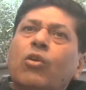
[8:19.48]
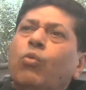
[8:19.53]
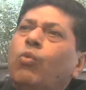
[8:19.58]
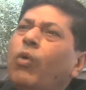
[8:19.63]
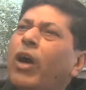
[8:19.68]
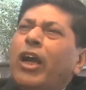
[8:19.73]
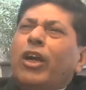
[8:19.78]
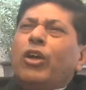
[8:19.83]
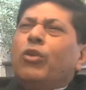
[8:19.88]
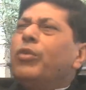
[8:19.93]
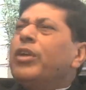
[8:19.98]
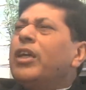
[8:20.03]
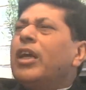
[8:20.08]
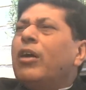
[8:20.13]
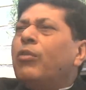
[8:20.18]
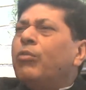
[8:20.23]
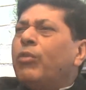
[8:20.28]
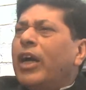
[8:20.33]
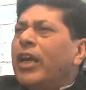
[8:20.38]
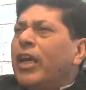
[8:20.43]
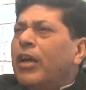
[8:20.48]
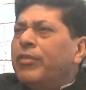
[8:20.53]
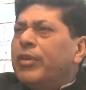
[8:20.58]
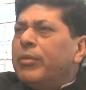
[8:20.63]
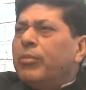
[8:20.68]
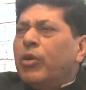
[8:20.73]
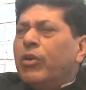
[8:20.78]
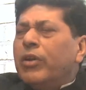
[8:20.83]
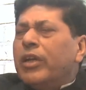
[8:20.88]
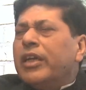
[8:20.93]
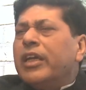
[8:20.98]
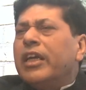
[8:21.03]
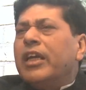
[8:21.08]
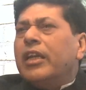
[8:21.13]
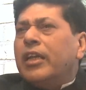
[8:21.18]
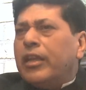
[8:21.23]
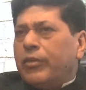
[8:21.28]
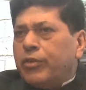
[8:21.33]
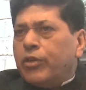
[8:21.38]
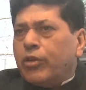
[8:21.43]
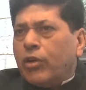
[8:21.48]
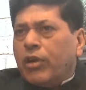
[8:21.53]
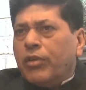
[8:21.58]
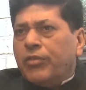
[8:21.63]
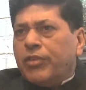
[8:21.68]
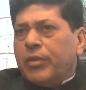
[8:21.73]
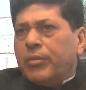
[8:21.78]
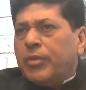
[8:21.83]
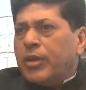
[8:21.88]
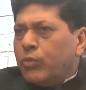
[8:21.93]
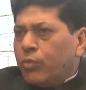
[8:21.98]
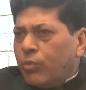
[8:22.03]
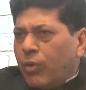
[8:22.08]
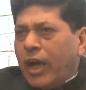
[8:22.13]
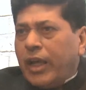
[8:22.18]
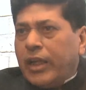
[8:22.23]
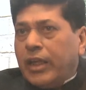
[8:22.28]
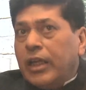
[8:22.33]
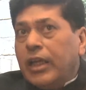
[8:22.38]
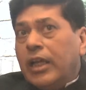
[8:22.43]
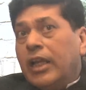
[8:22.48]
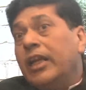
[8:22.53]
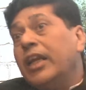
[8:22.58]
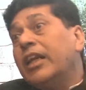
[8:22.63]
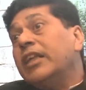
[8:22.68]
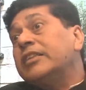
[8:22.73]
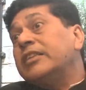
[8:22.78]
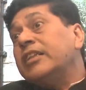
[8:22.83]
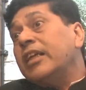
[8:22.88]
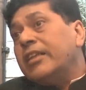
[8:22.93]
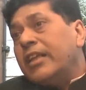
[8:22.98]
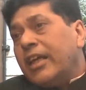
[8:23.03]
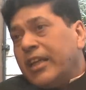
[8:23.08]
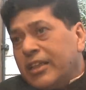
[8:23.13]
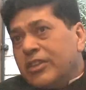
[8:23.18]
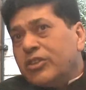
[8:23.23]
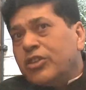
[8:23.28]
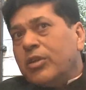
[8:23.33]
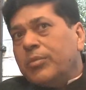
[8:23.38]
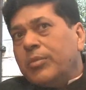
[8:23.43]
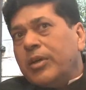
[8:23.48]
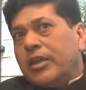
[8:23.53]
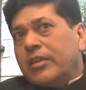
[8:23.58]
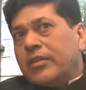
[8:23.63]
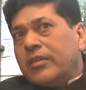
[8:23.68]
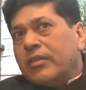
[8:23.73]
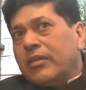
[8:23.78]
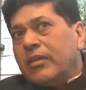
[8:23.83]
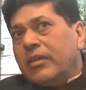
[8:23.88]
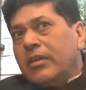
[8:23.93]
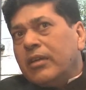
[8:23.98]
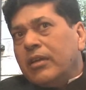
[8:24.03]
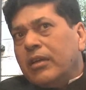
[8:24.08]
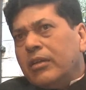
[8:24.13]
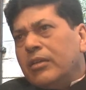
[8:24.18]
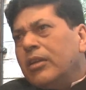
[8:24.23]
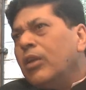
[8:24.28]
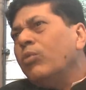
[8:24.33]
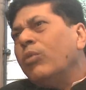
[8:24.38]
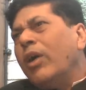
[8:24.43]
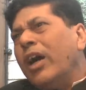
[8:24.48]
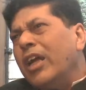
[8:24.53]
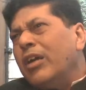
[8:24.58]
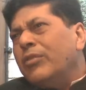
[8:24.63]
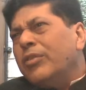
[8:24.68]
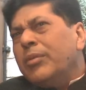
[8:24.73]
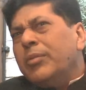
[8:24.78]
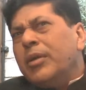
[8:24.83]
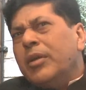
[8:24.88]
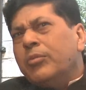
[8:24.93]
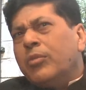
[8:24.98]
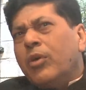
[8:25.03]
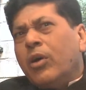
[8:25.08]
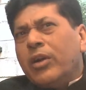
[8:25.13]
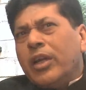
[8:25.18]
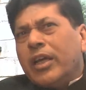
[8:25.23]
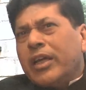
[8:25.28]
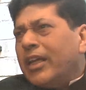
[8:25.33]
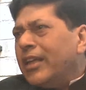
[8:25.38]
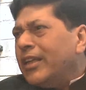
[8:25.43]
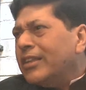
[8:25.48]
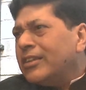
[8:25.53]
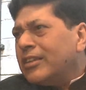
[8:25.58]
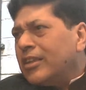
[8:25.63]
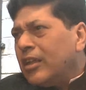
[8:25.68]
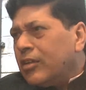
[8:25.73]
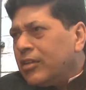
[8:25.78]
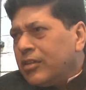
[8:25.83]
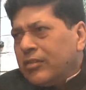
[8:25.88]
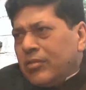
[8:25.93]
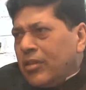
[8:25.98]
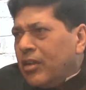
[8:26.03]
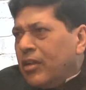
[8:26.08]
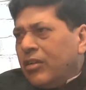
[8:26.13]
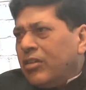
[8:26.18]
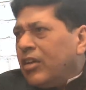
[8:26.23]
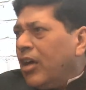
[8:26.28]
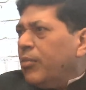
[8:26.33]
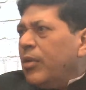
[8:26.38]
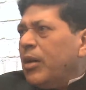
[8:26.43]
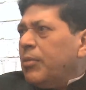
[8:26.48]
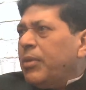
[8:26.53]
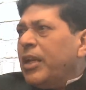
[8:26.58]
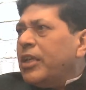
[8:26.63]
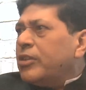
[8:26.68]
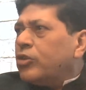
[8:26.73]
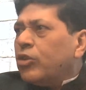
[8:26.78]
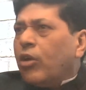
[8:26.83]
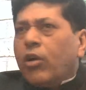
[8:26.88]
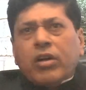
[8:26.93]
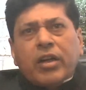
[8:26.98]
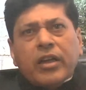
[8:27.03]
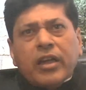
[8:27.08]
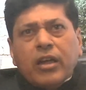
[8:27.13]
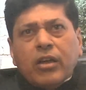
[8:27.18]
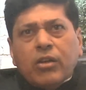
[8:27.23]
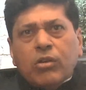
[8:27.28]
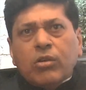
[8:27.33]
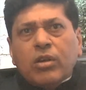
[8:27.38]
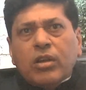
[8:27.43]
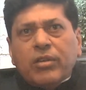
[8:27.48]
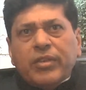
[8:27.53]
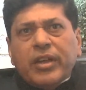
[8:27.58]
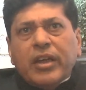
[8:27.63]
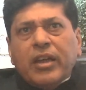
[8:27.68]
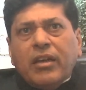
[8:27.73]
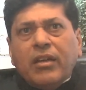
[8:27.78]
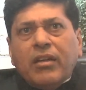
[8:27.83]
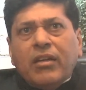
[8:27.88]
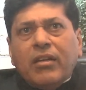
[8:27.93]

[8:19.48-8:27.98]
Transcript: Why do we why are we born again? If you talk of rebirth, why? Let us say there is rebirth. Then why are we being born again? It's a, come and play soccer and go away.